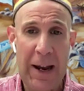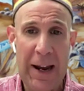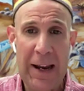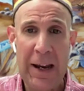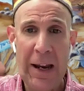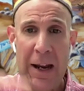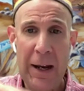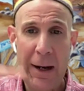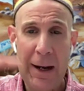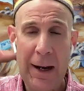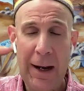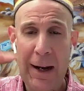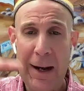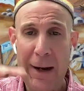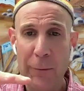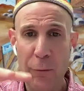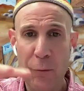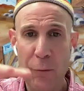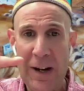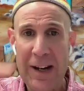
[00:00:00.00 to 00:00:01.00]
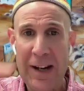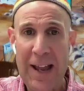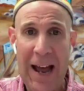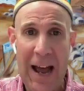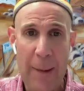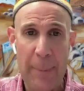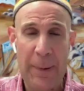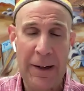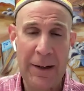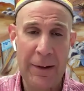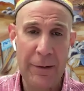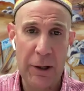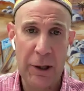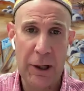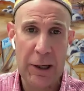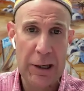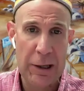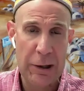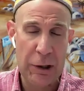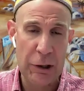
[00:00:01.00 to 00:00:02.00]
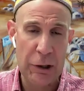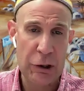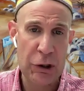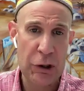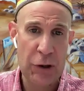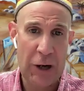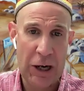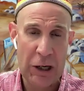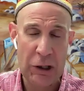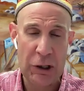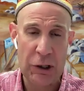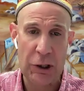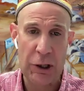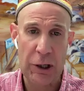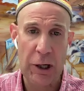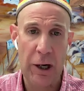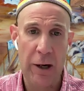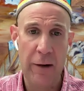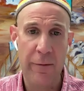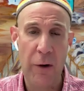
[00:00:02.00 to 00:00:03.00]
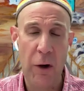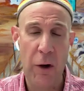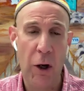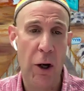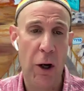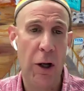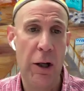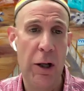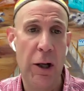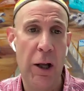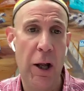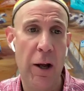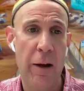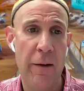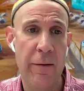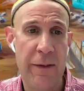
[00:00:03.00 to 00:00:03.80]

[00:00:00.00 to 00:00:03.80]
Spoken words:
by recapping the structure of all